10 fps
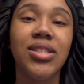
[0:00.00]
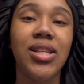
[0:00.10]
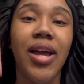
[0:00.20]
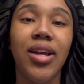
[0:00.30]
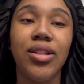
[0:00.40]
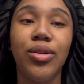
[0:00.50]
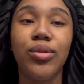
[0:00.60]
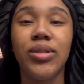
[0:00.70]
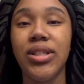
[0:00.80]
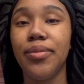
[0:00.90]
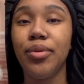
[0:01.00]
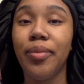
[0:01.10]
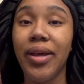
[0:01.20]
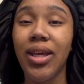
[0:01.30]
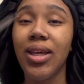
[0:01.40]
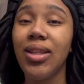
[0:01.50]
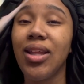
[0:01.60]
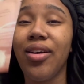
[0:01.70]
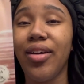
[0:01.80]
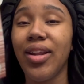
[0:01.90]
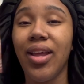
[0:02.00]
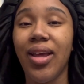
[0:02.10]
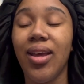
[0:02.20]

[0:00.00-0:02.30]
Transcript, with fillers: like a little sample packet that I already